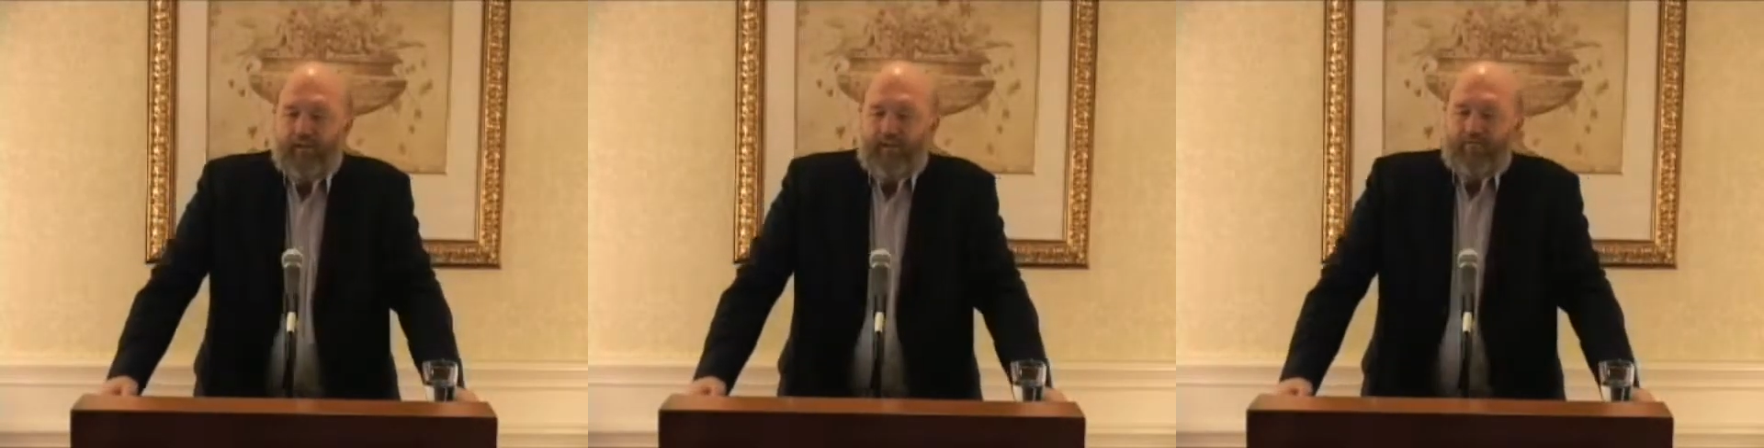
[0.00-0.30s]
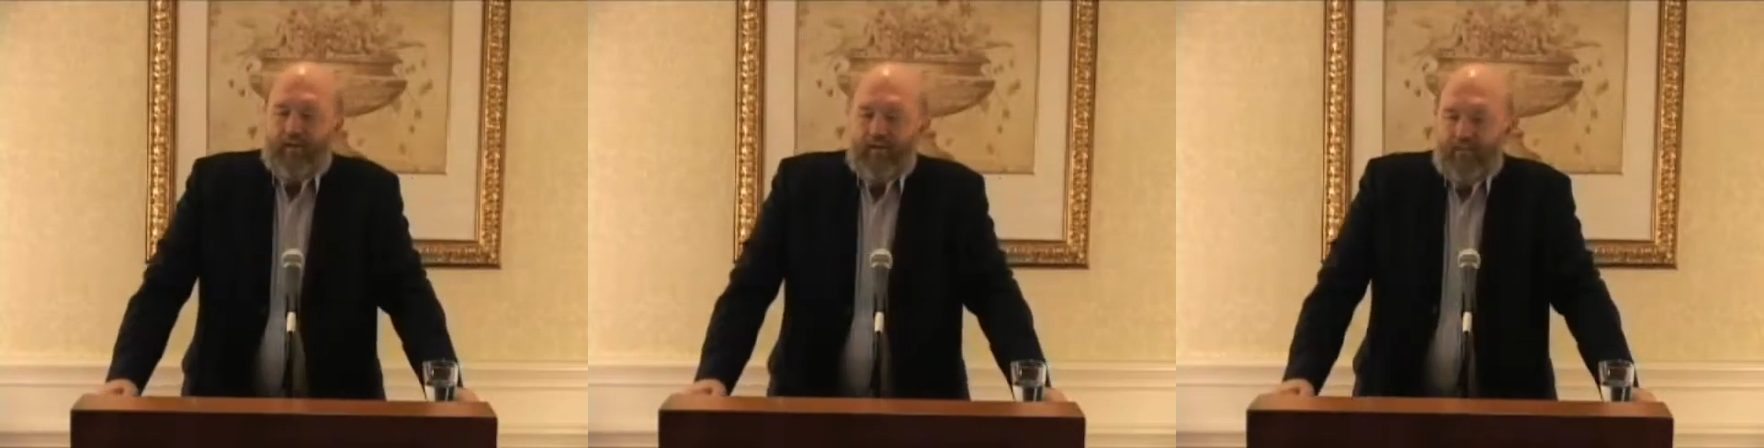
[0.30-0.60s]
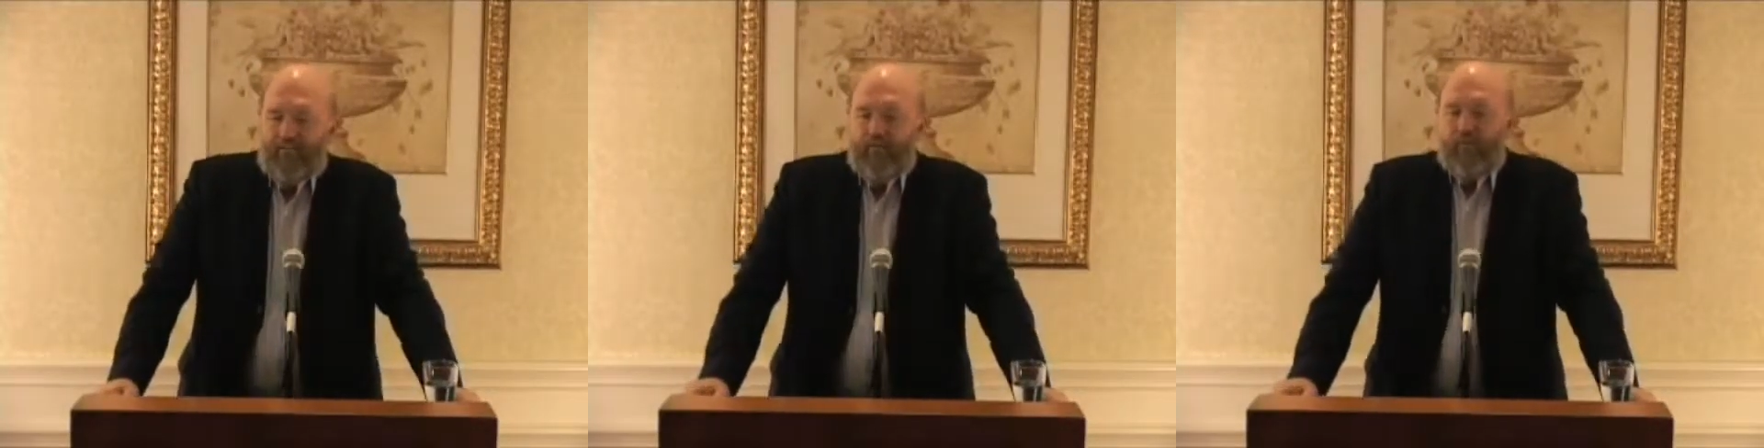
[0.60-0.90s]
it may
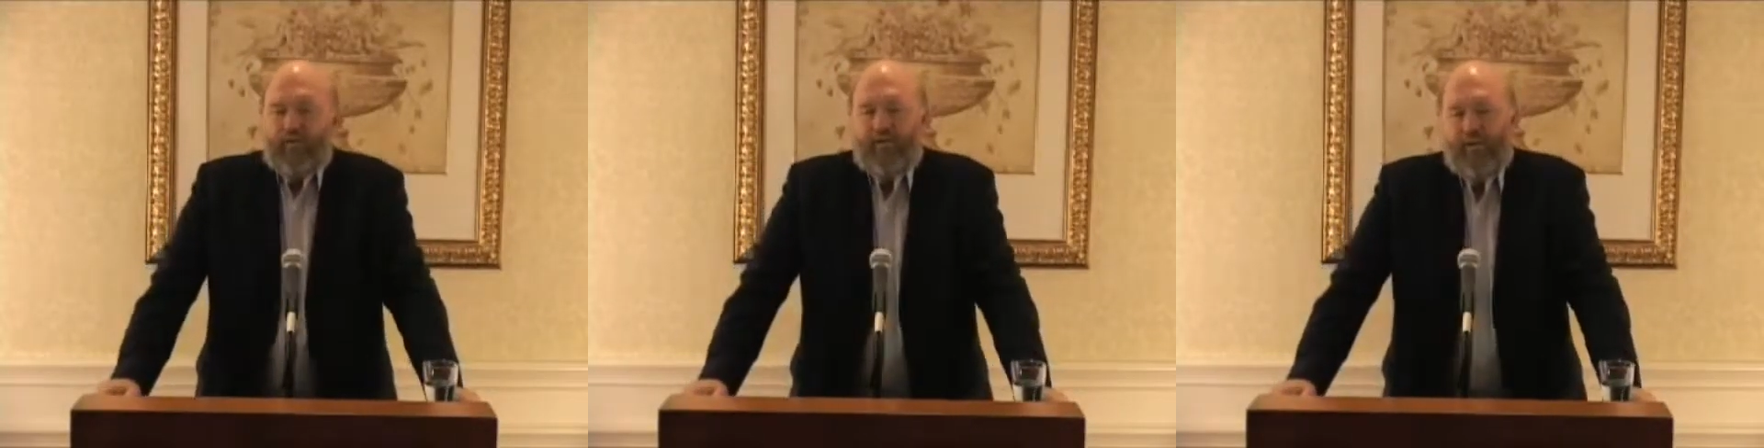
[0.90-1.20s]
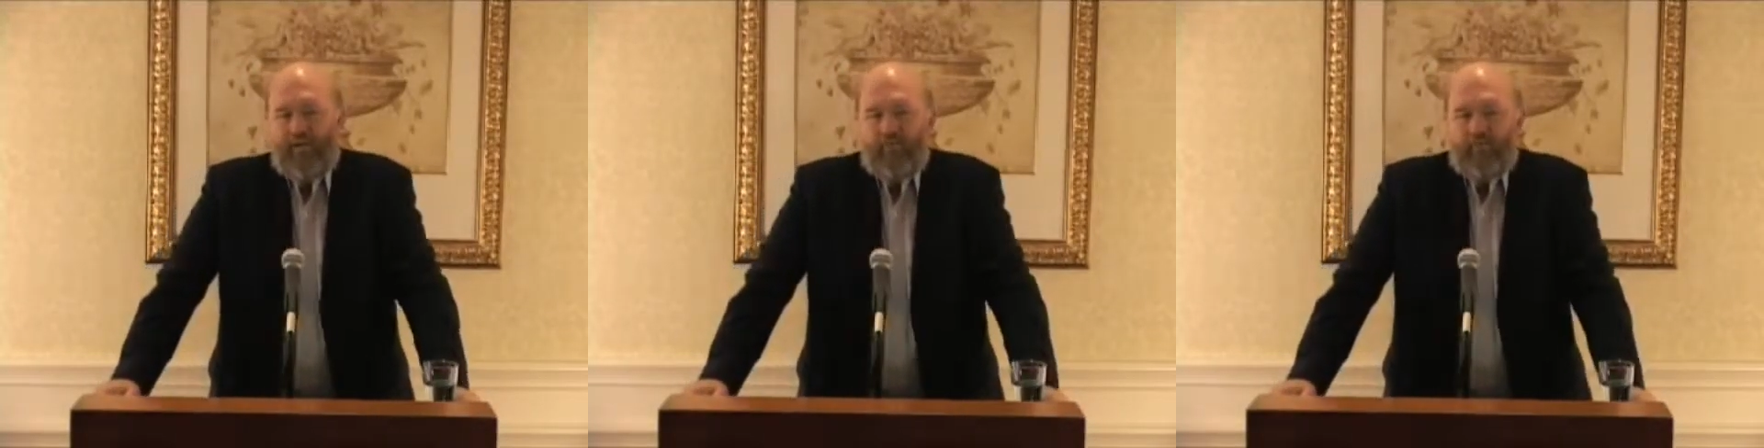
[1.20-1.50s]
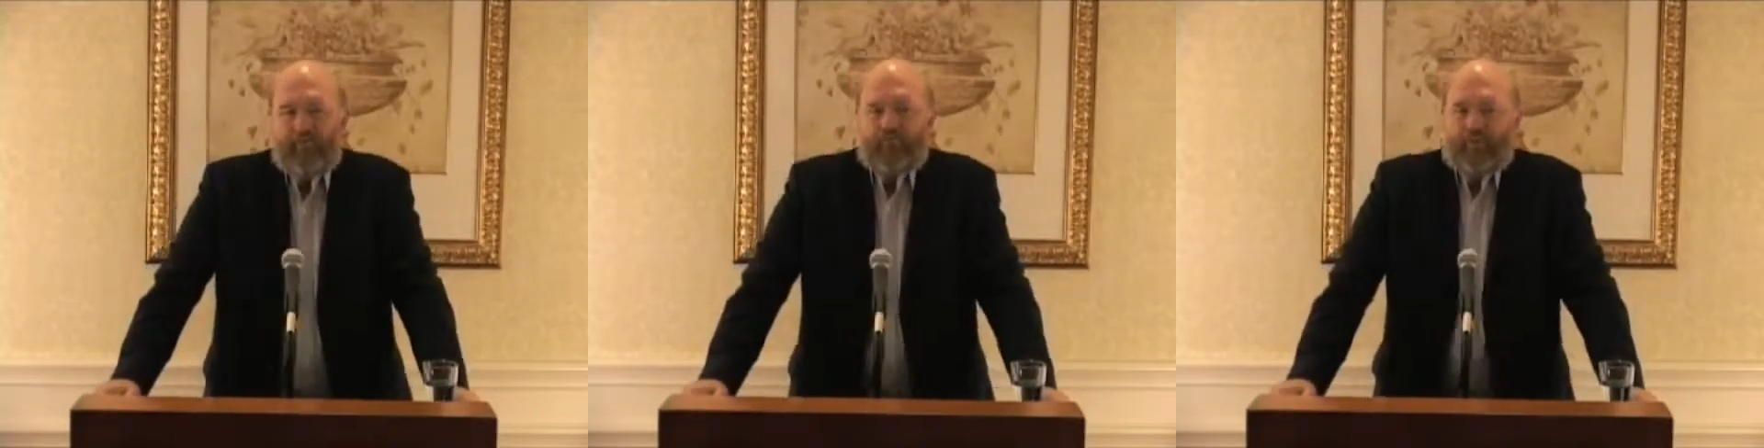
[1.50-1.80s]
give you a name
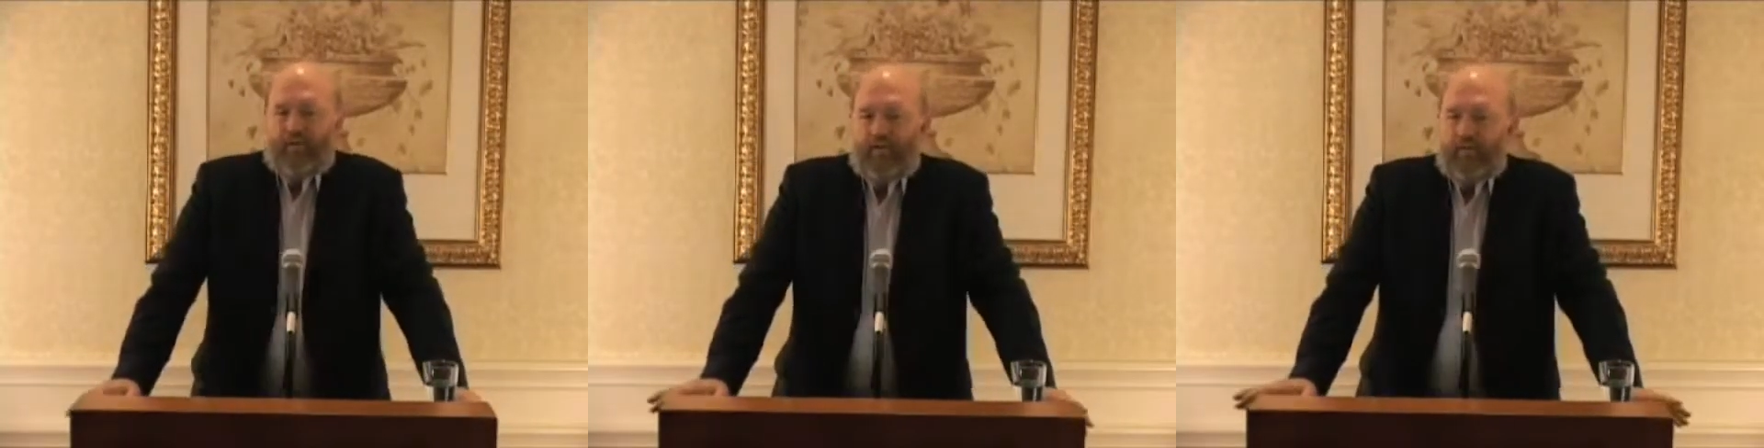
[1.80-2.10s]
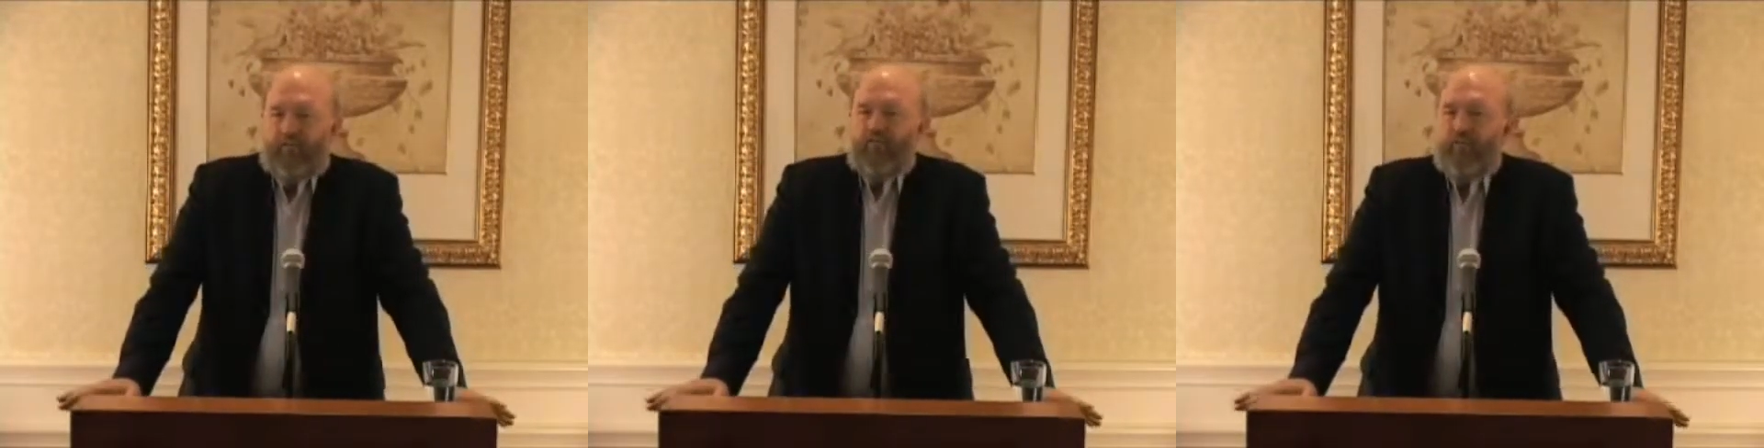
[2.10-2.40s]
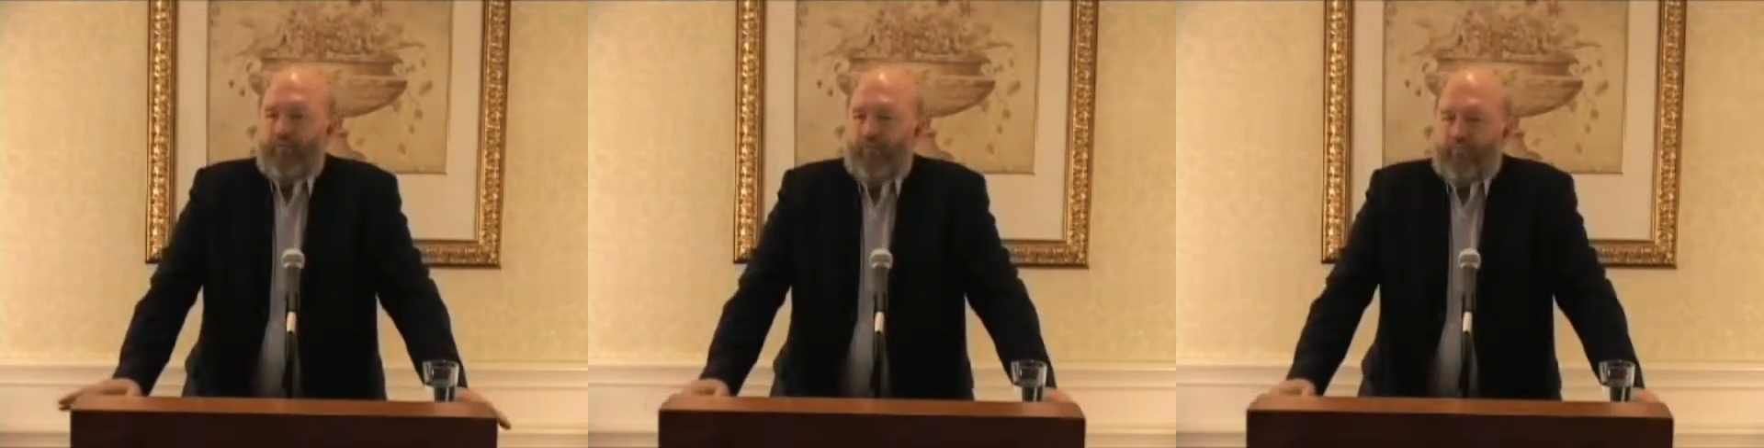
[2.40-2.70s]
of a
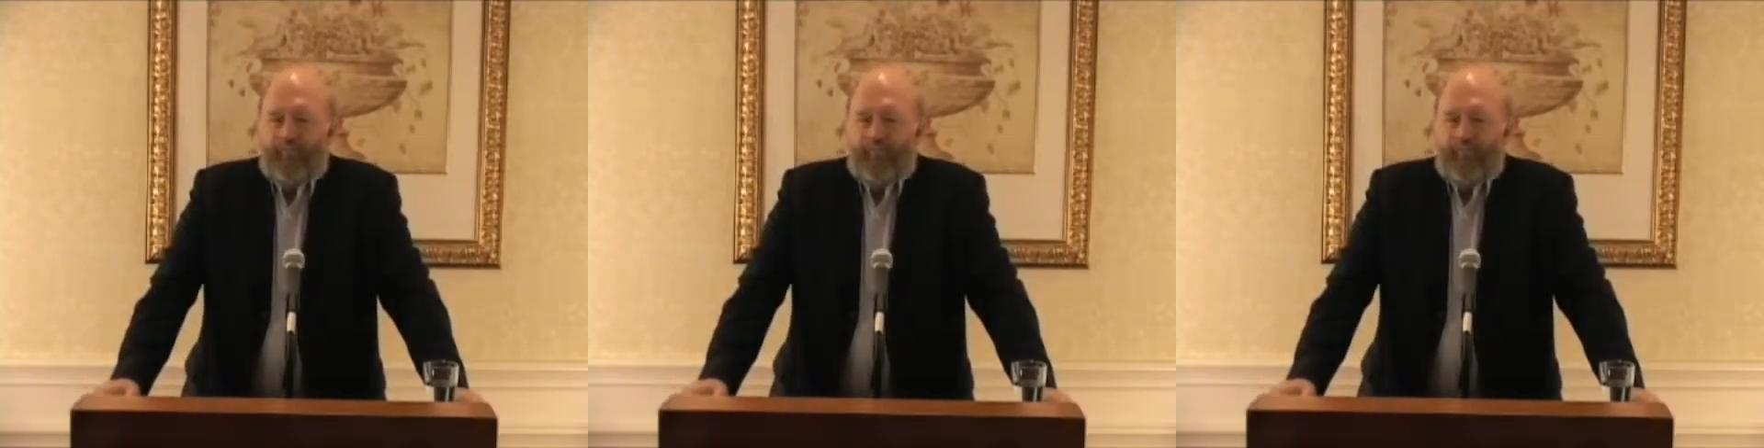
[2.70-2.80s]
description,